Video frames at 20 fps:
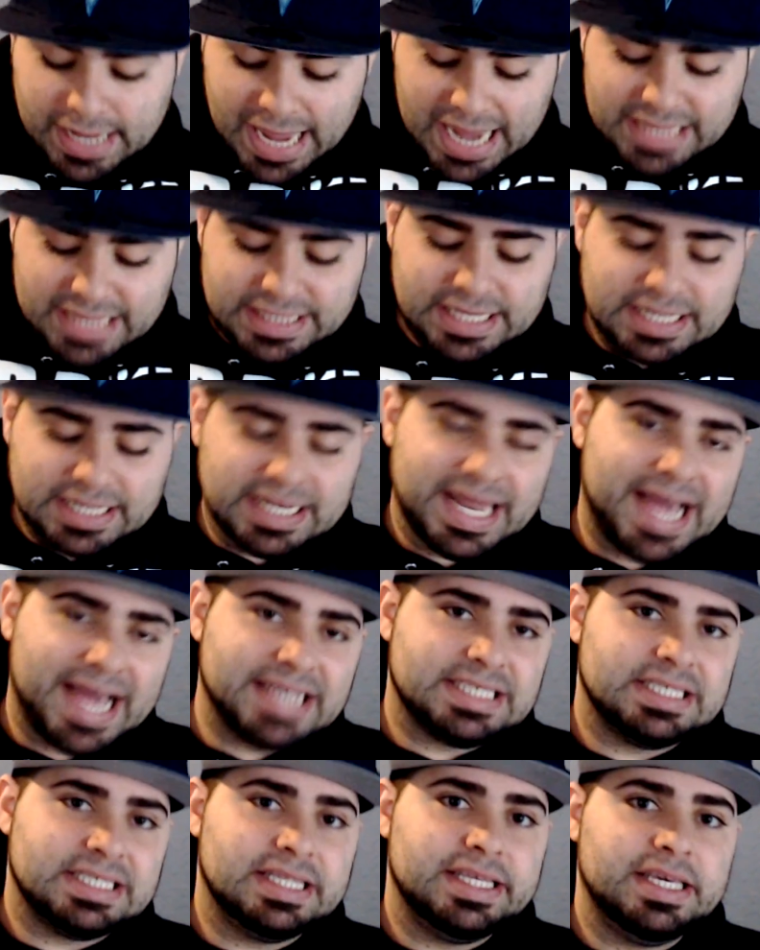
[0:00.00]
And then
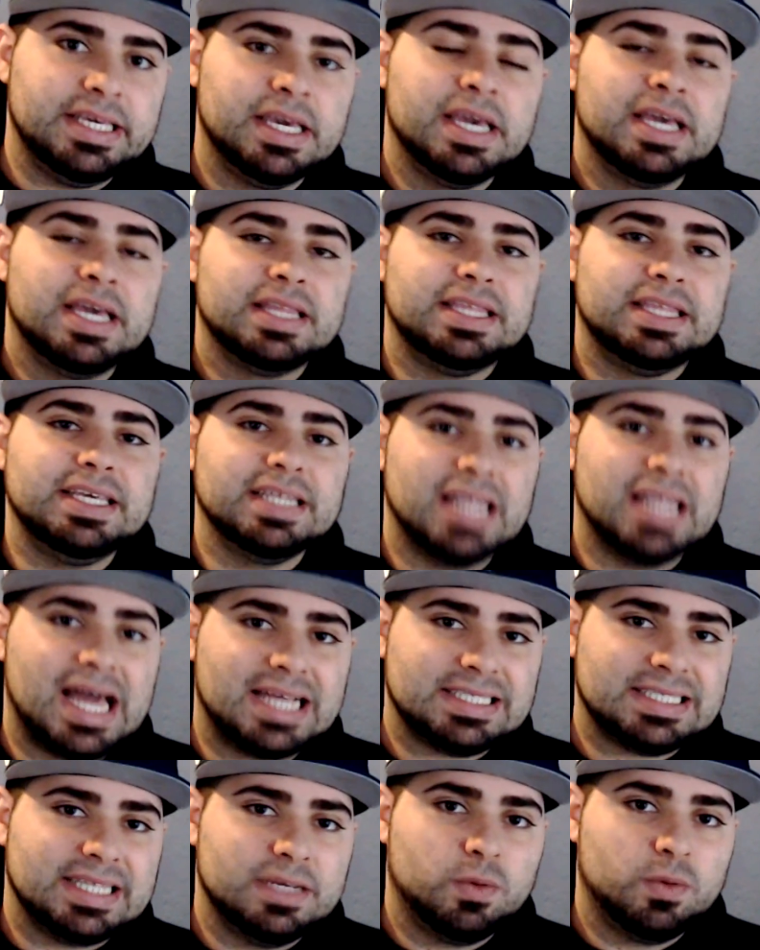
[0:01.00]
lastly, the
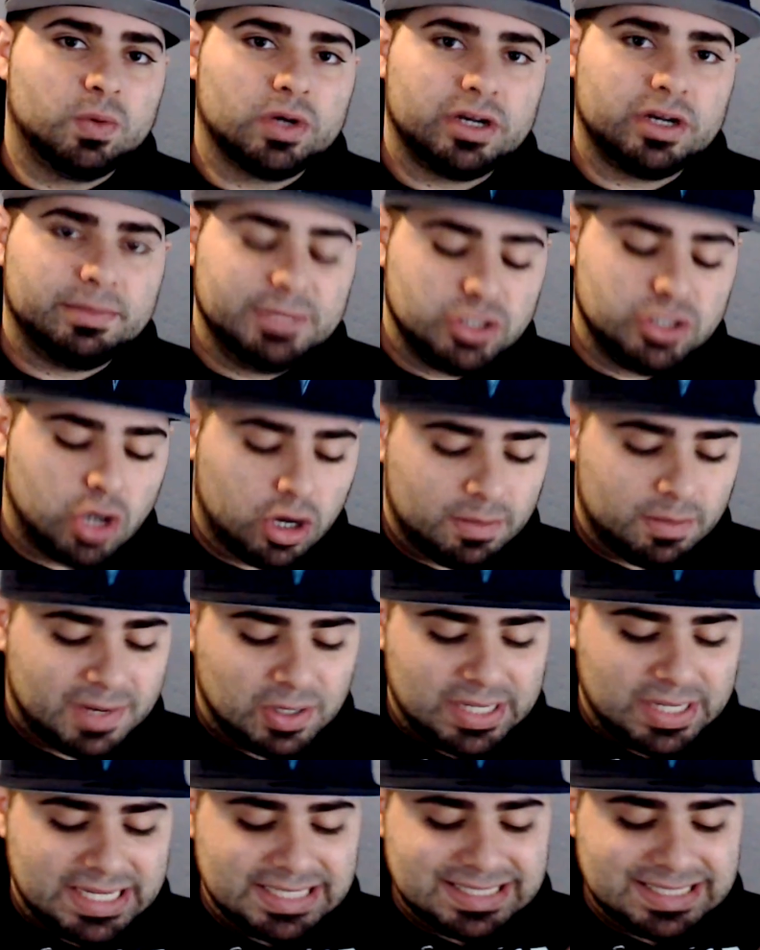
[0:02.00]
last thing we're going to be talking
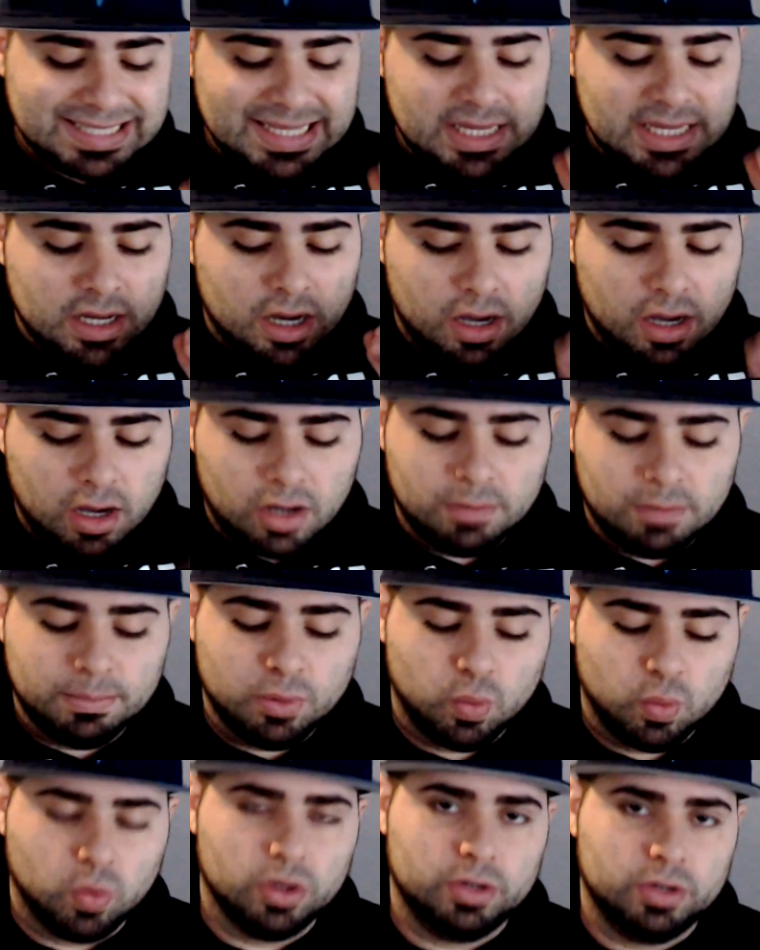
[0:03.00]
about is the hub
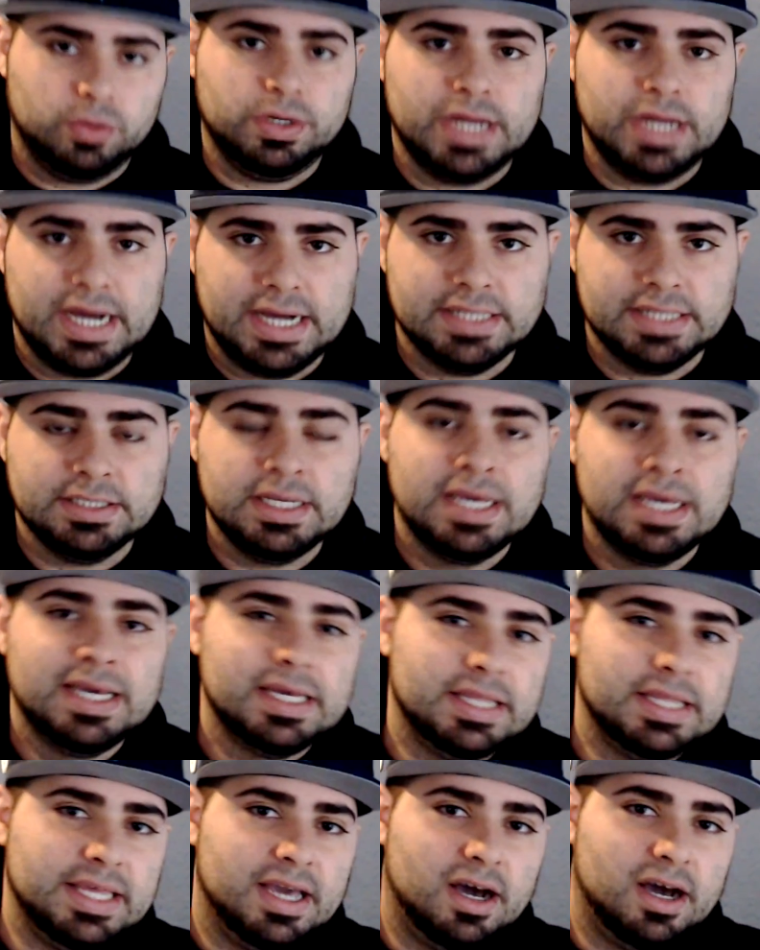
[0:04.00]
world, guys.
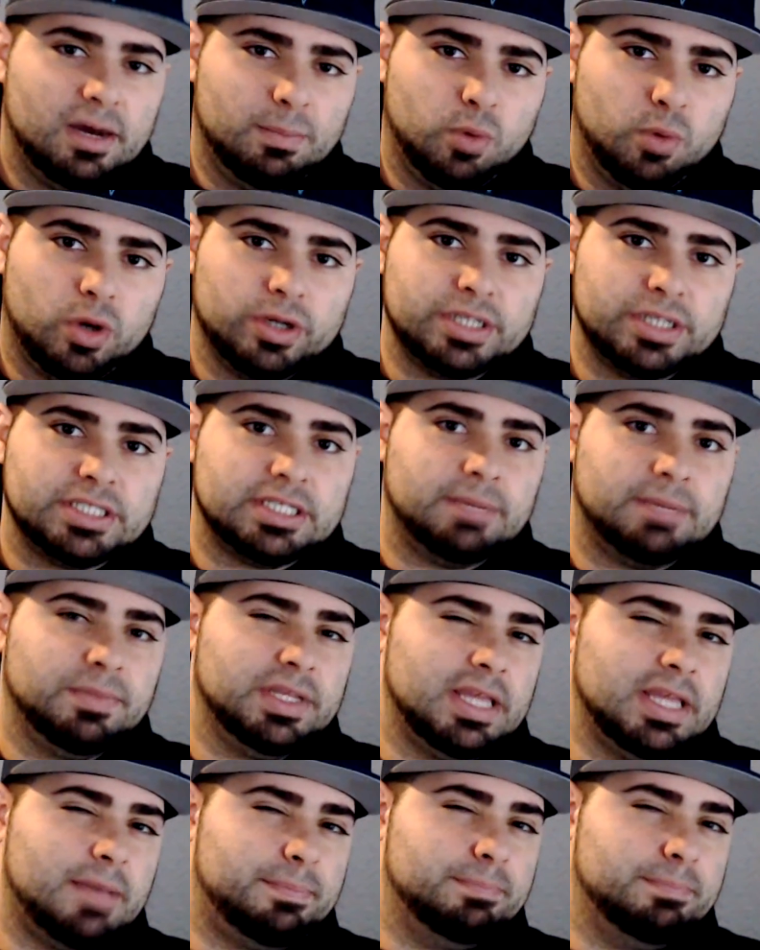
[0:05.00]
The hub world is
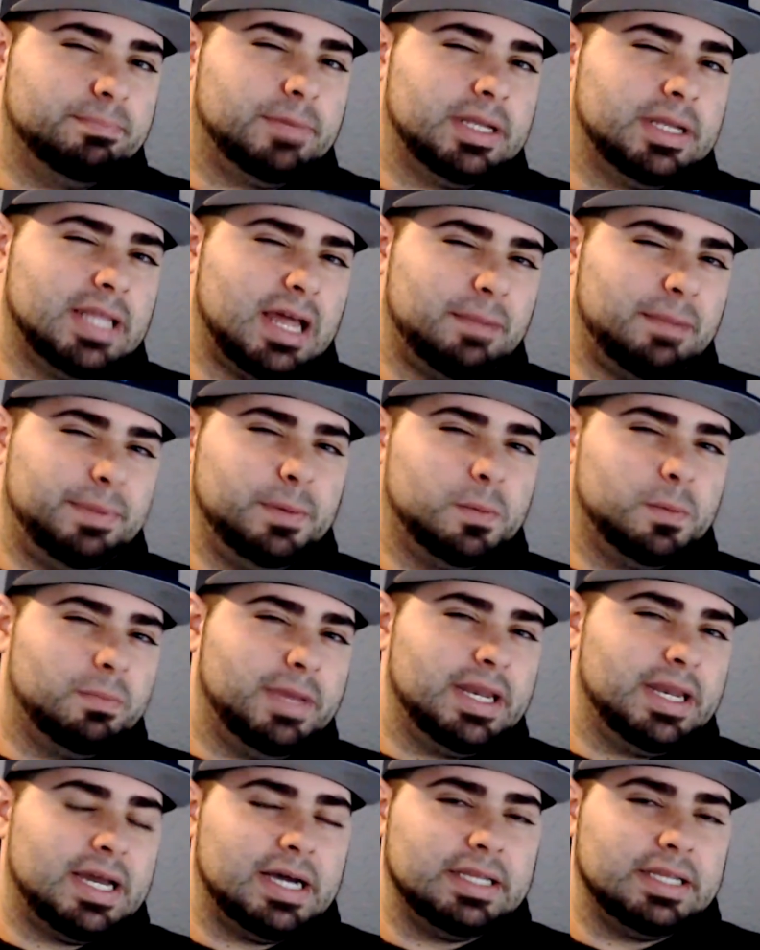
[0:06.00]
something that a lot of people
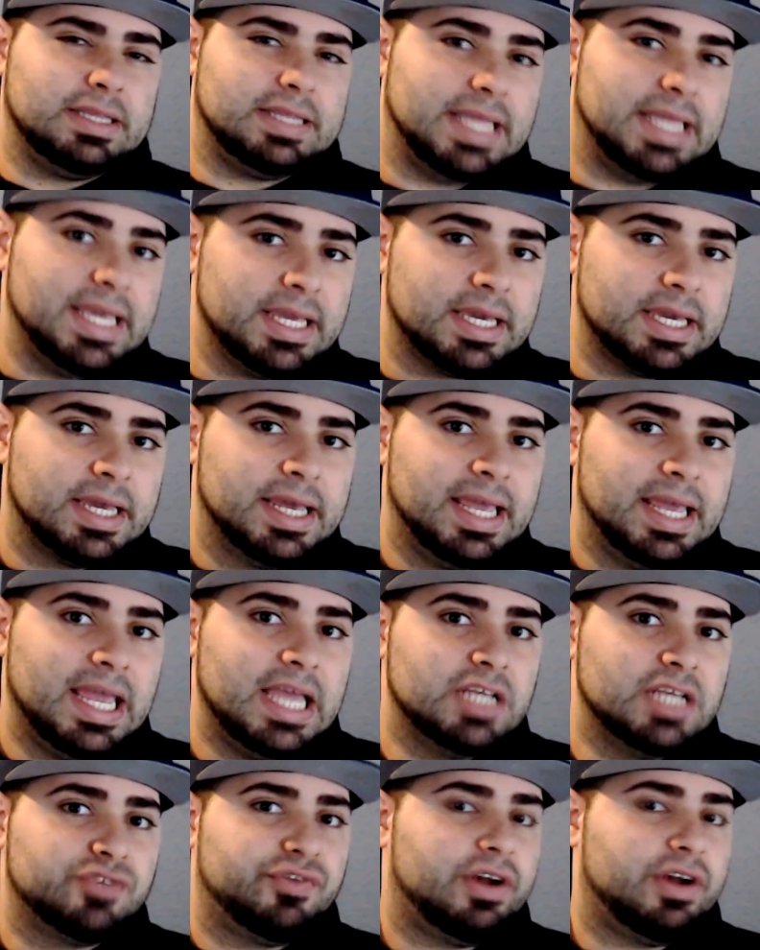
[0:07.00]
may not think
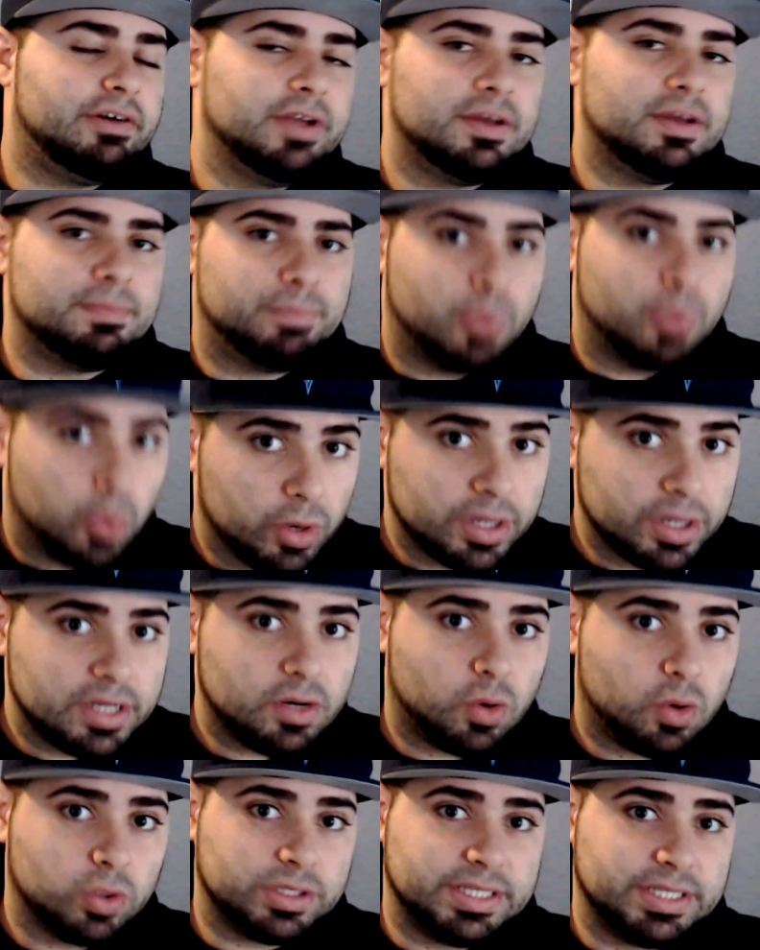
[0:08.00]
is very
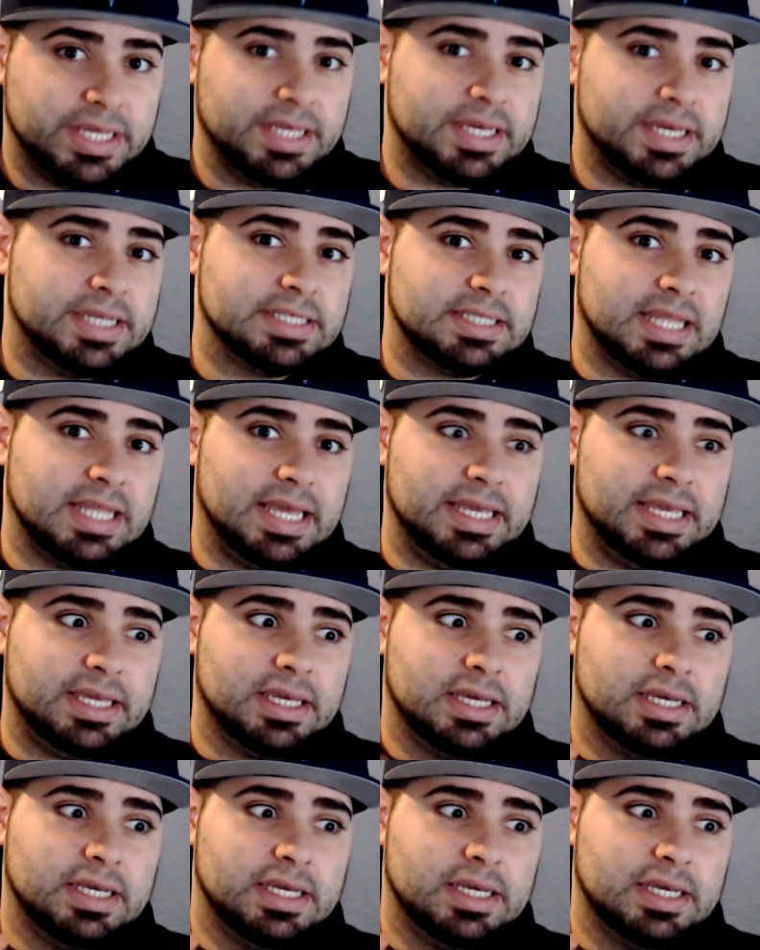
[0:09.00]
important or think is like,